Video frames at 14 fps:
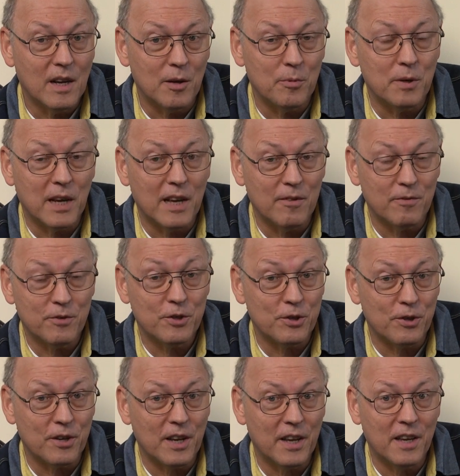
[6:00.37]
I will have
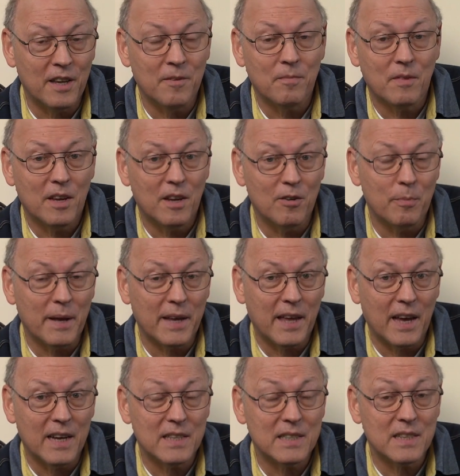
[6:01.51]
shortly here on my
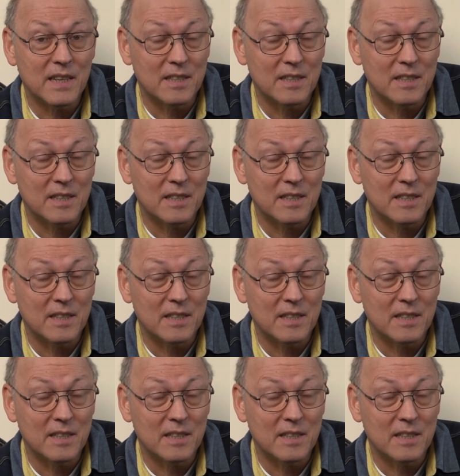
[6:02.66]
cask.